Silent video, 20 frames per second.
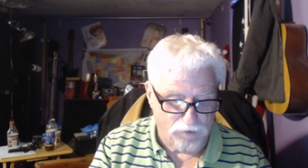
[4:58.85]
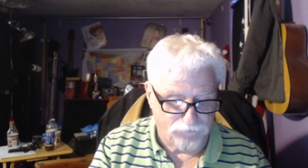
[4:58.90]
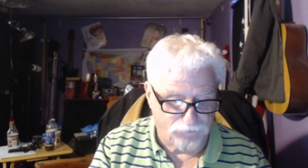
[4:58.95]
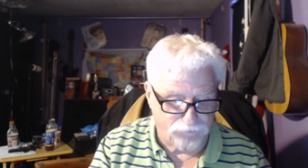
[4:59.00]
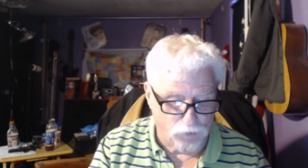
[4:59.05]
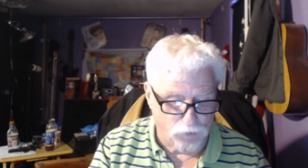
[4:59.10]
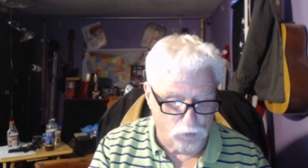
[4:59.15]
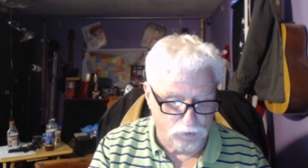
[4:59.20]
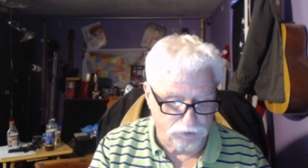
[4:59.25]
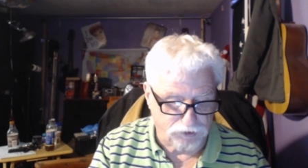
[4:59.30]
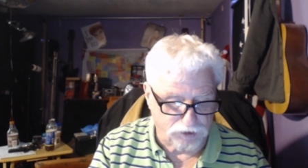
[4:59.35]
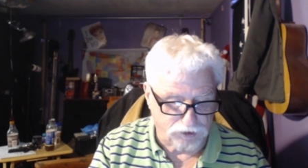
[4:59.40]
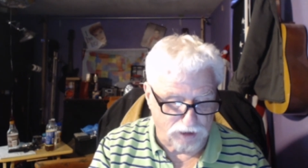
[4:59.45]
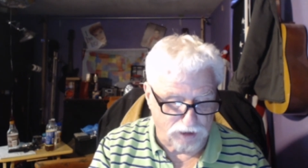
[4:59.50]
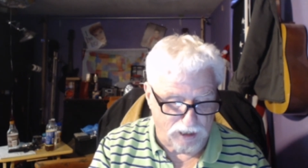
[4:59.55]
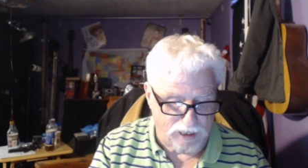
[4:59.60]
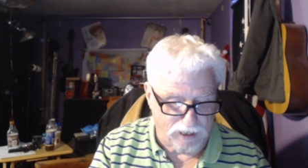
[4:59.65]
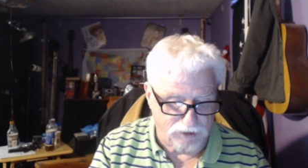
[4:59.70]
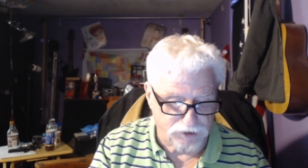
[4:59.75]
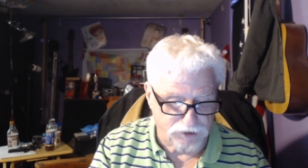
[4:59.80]
forward
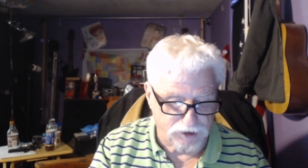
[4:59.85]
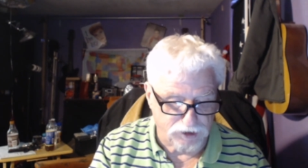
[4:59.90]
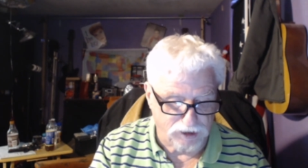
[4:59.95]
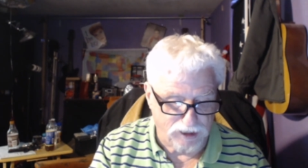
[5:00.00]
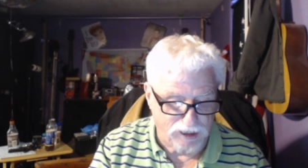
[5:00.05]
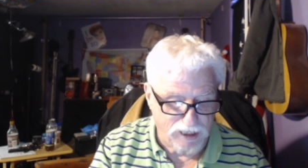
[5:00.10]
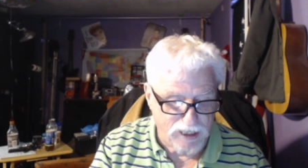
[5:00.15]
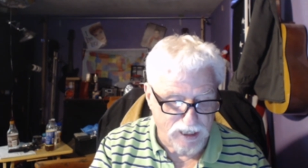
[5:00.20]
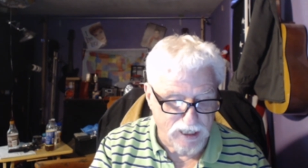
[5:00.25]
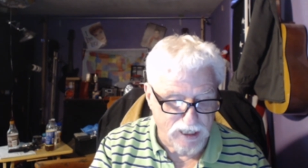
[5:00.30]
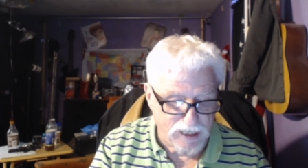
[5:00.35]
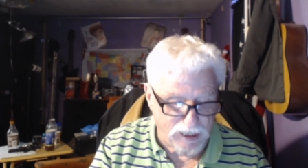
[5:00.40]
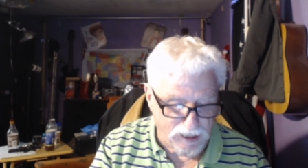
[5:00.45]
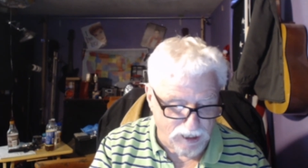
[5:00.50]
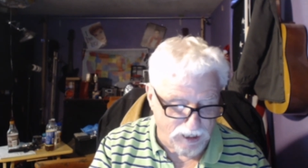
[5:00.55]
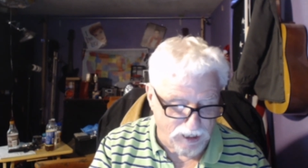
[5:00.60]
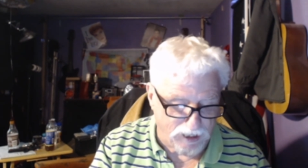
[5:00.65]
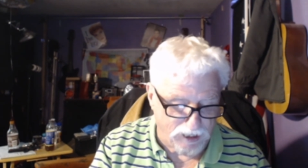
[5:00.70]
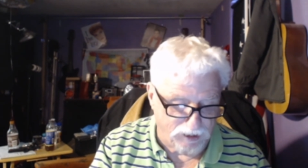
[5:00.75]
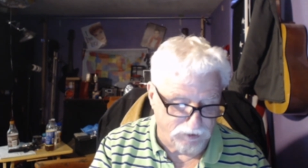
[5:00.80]
slash
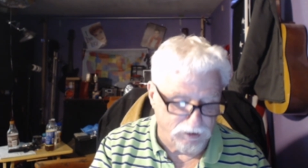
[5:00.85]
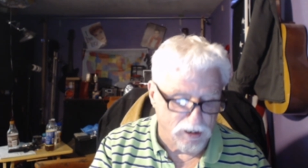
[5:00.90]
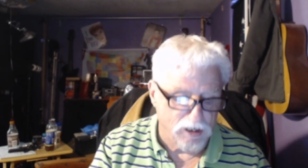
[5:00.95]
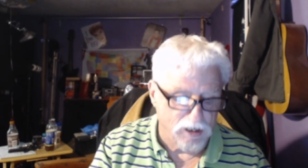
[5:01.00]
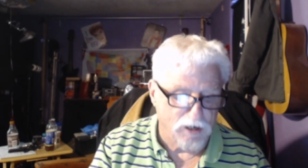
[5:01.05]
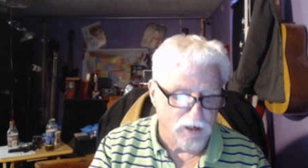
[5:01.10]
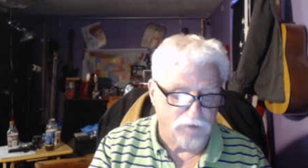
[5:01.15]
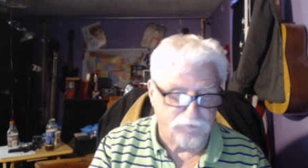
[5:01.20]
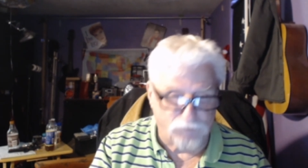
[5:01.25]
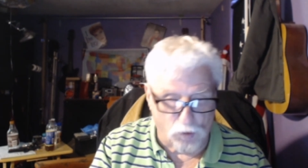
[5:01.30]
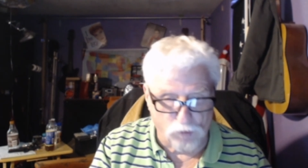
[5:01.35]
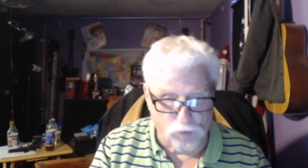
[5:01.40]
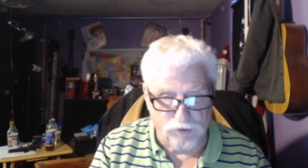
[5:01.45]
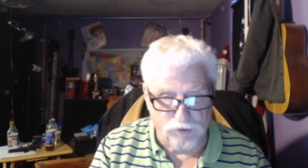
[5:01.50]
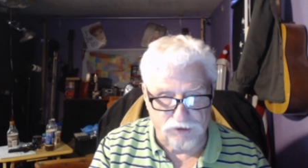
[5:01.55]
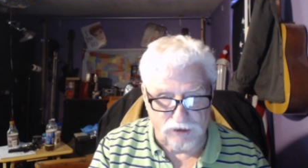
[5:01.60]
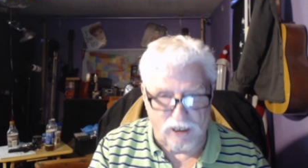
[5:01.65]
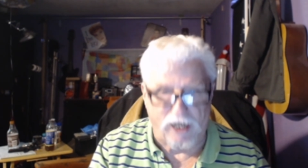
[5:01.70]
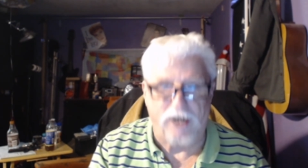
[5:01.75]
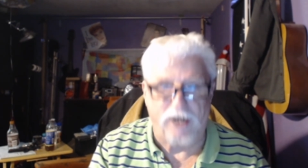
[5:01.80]
en forward
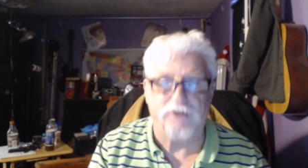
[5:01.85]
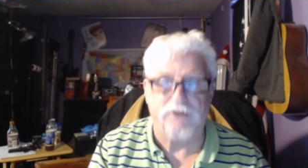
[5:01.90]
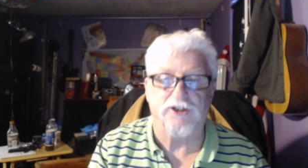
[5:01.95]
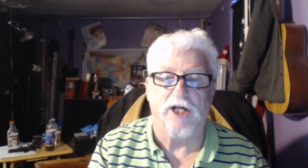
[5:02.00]
slash